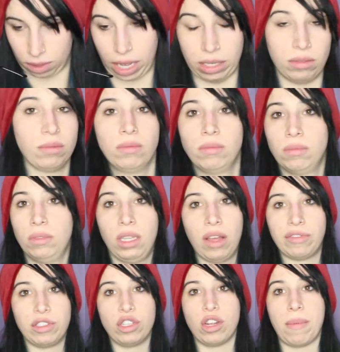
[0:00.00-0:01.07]
that
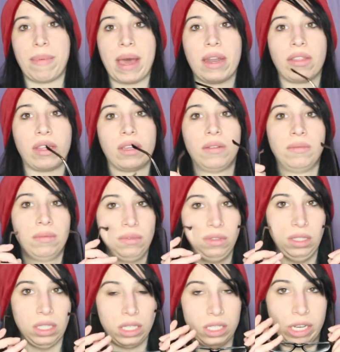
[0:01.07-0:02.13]
love to jump out of
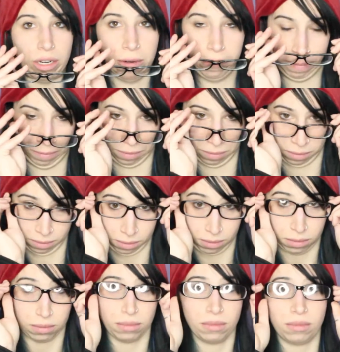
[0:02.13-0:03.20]
the container.
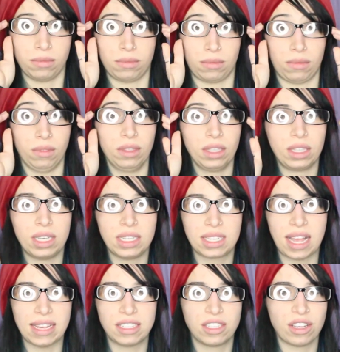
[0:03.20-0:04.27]

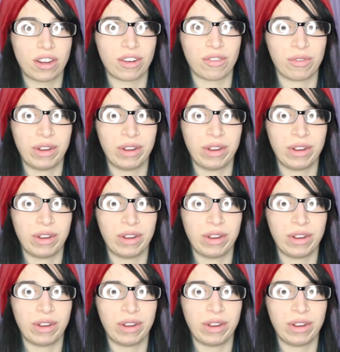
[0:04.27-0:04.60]
These glasses are